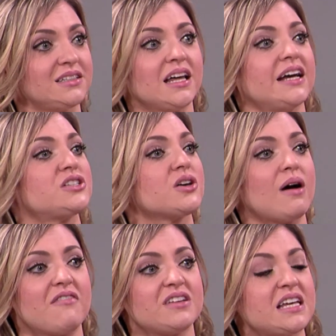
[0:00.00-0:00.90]
Like, so
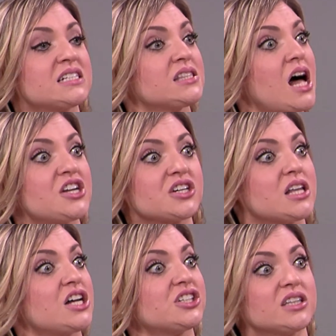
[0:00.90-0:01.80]
everything is logic,
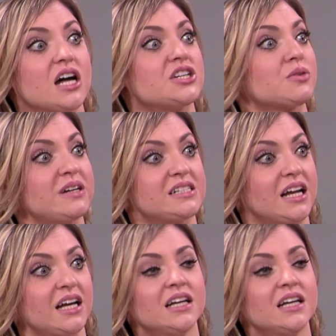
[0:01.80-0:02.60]
reasoning.